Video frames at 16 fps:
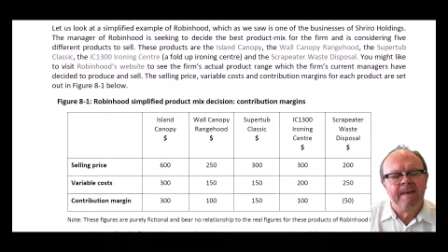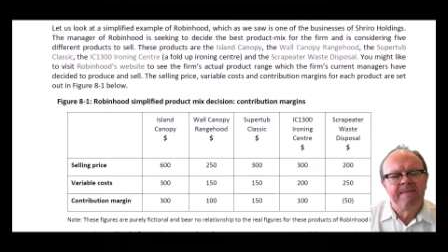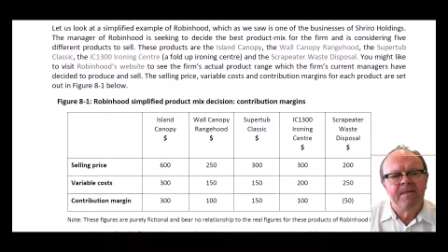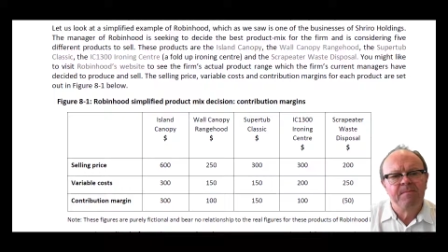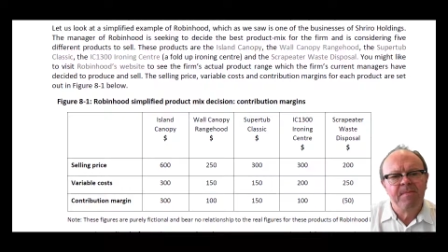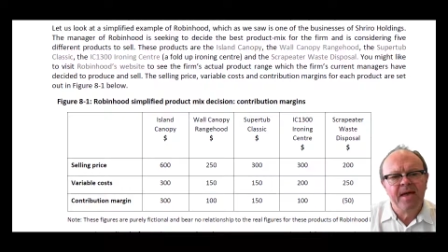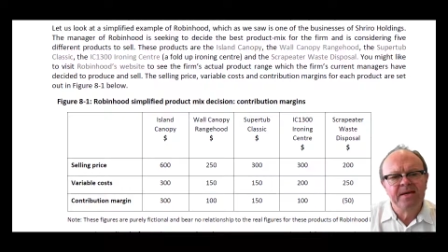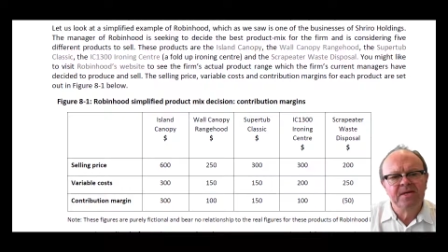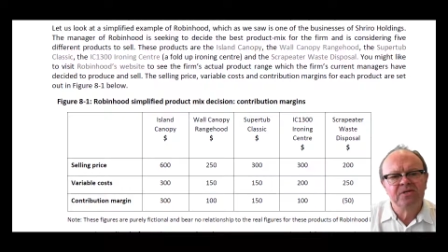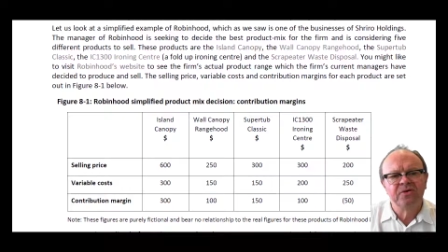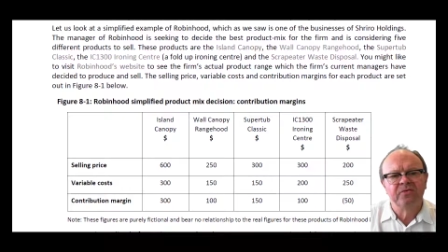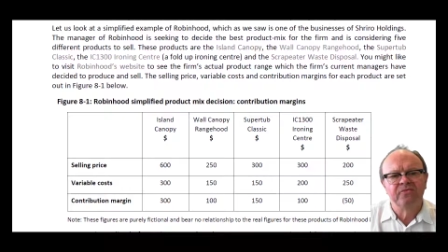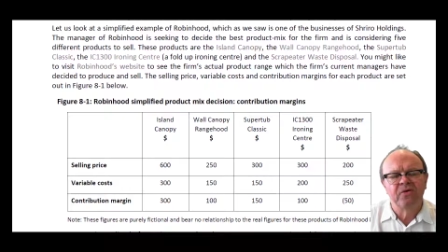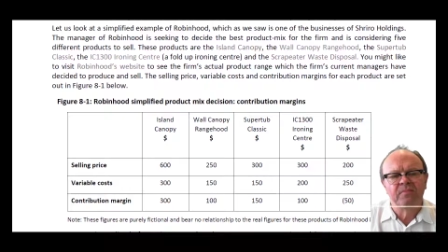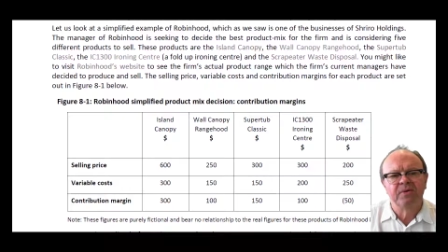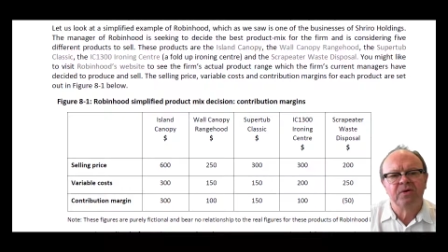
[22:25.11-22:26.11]
The manager
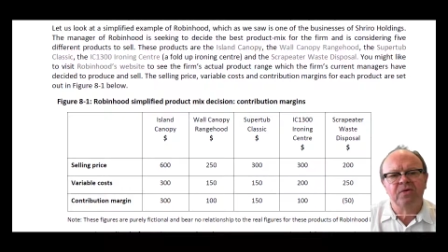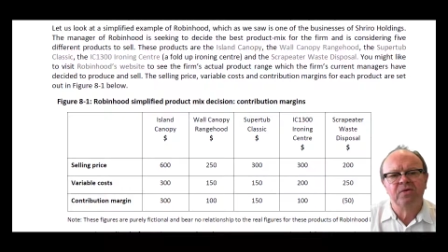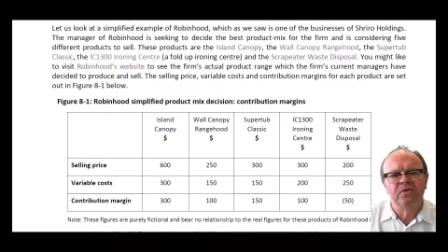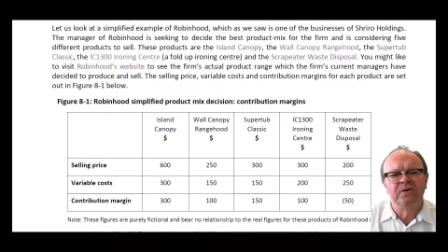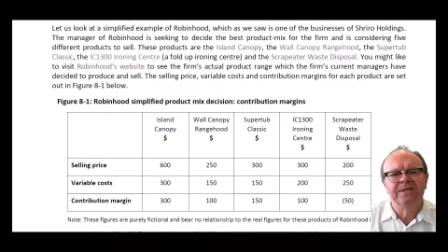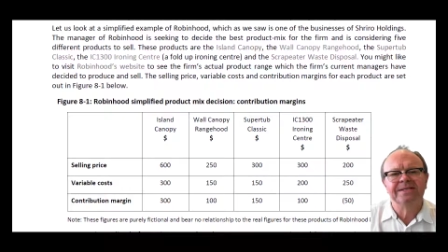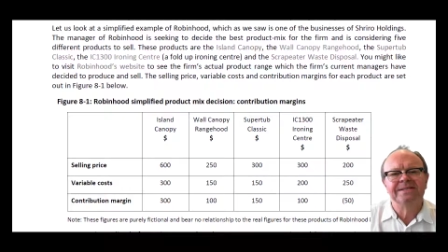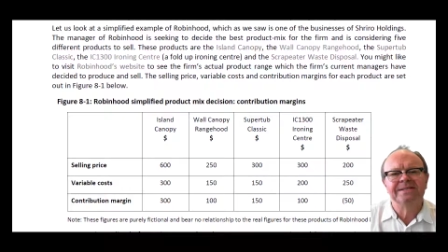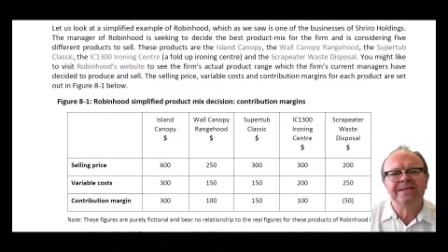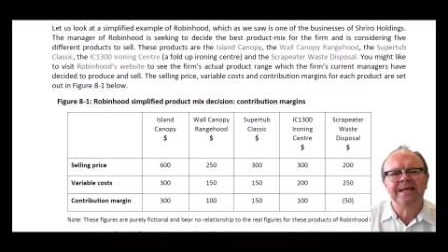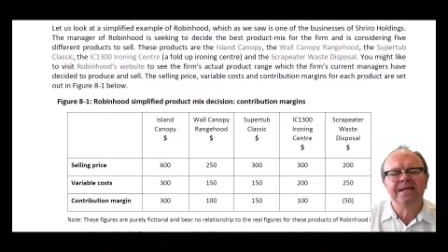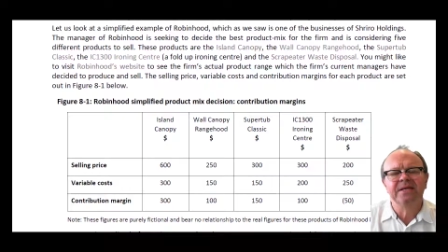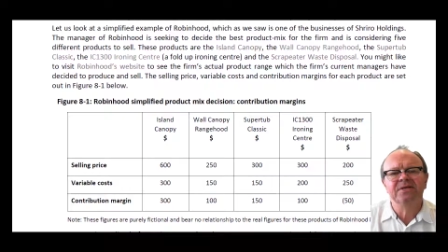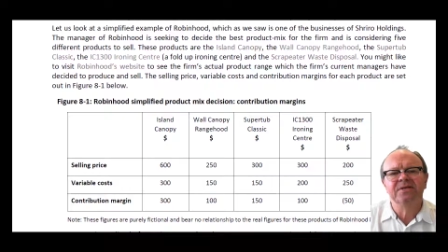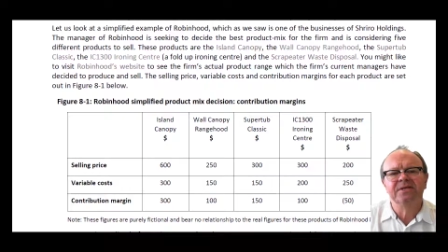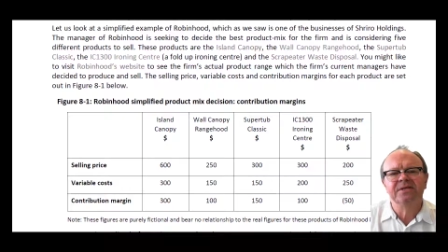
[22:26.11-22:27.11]
of Robin Hood is
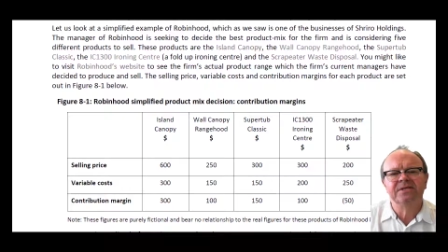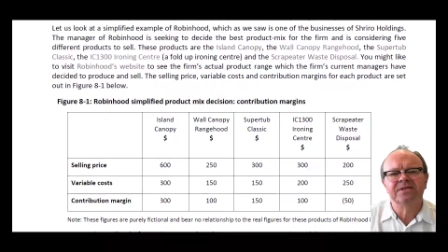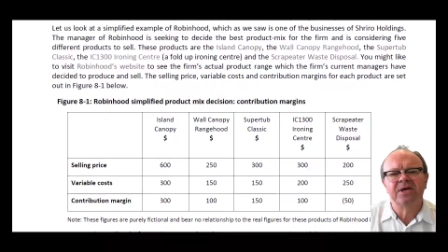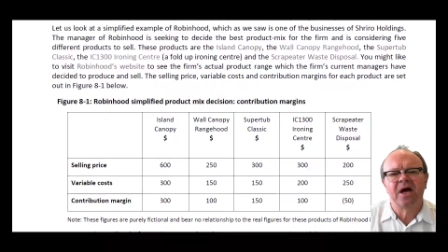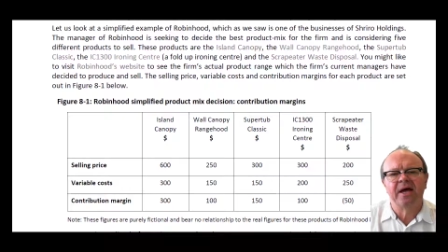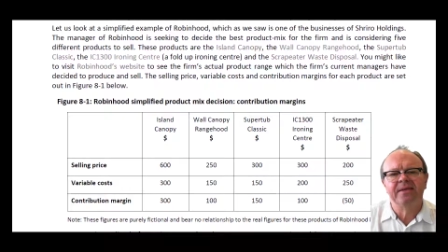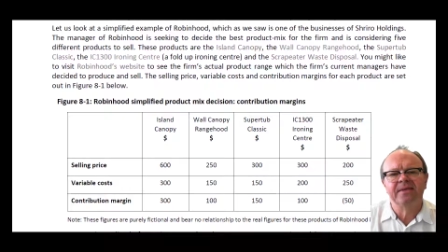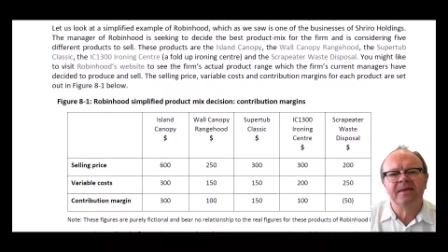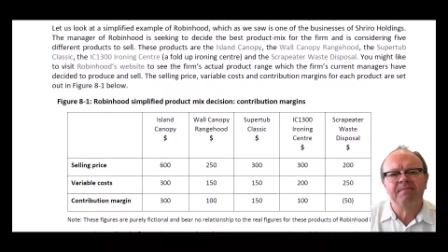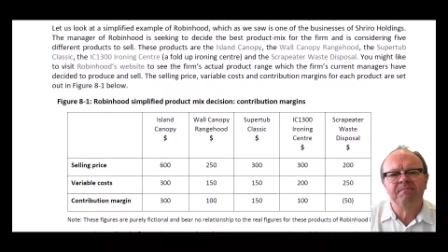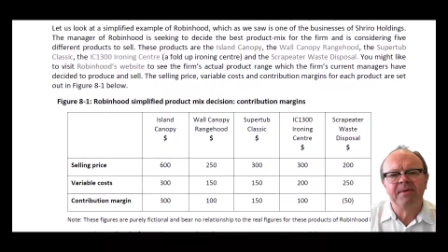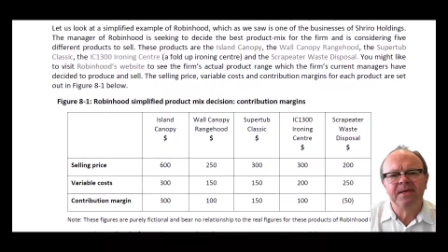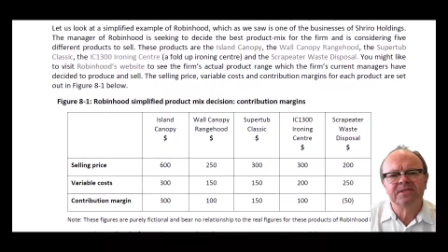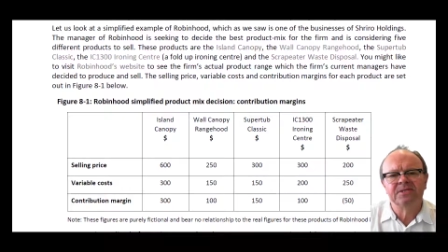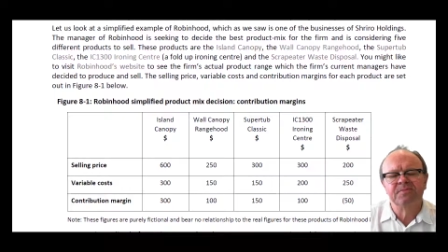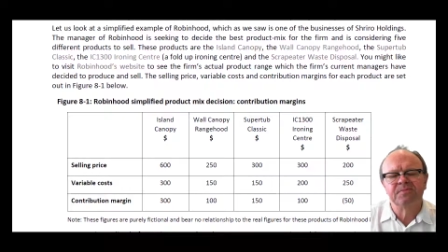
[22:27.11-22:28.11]
seeking to decide the
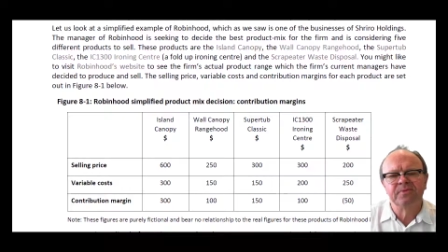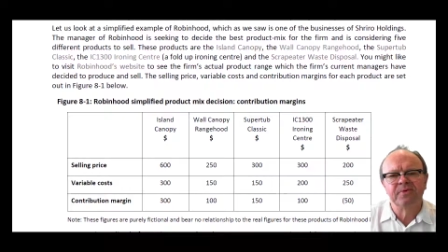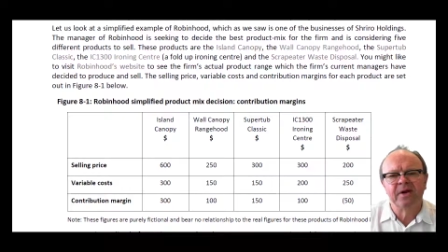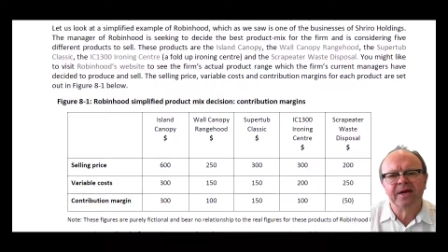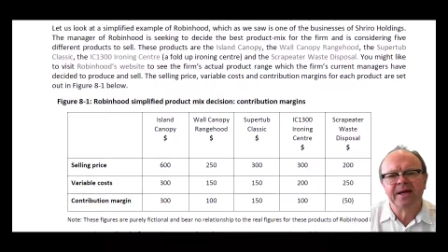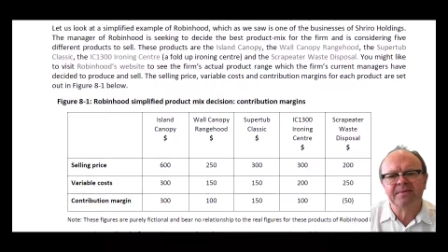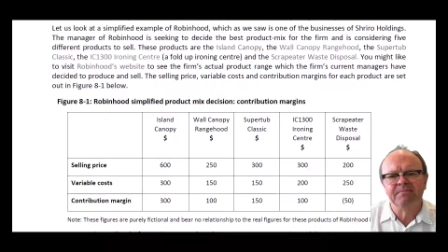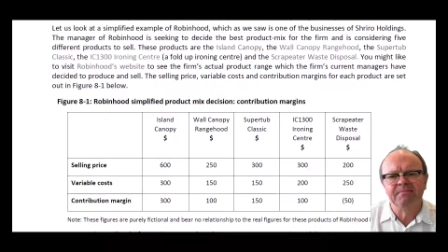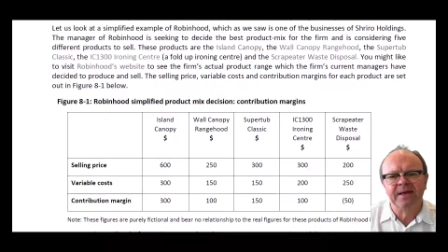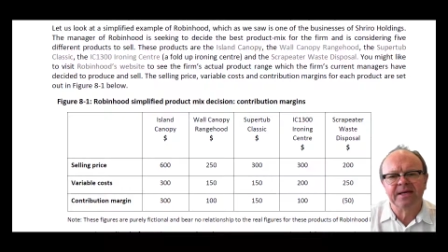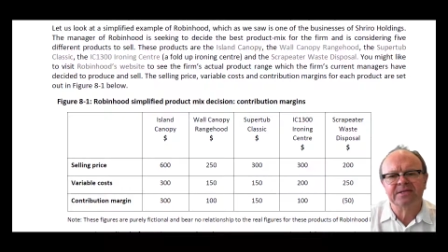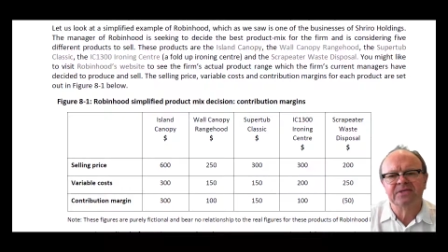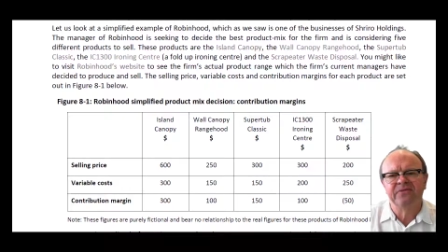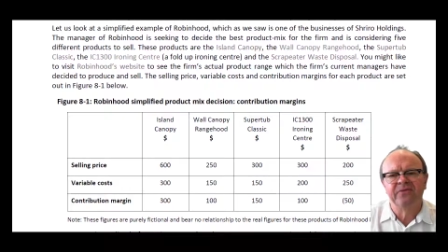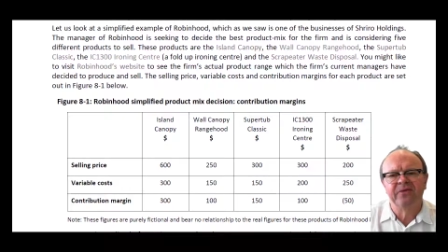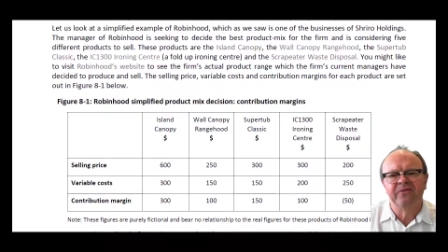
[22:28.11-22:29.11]
best product
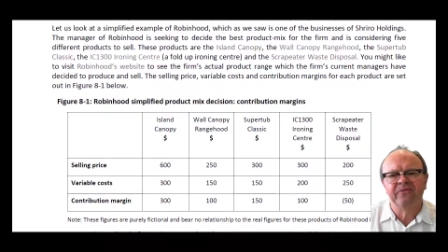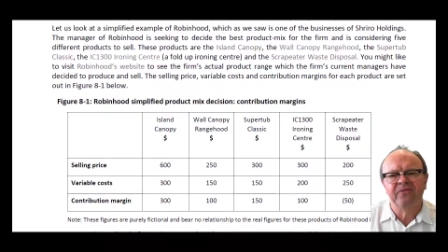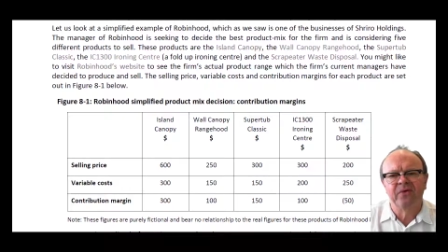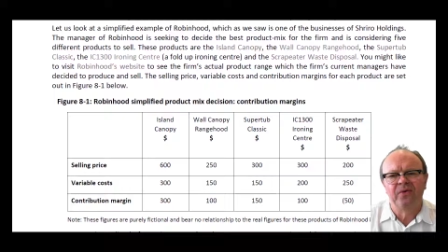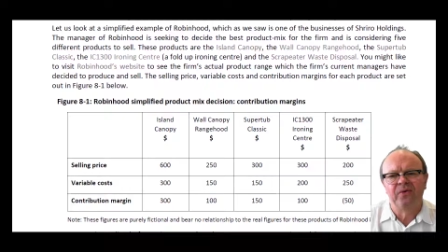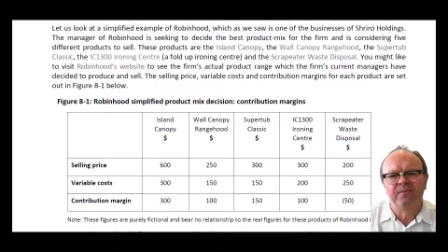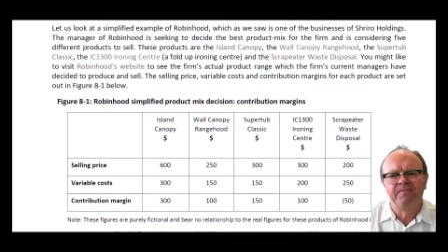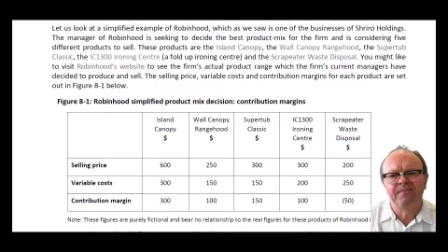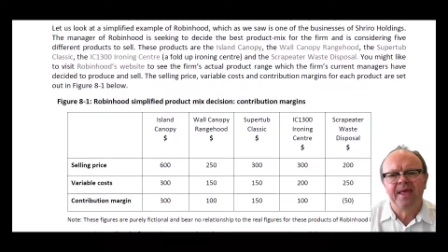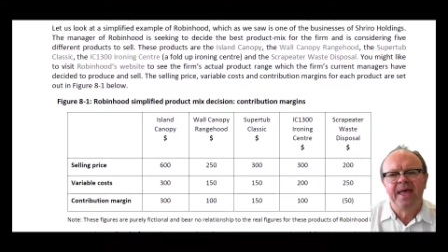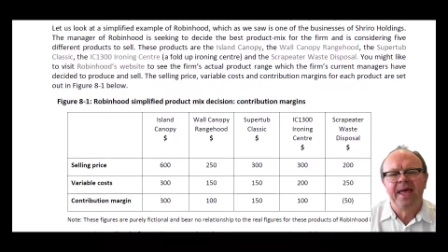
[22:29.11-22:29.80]
mix for the firm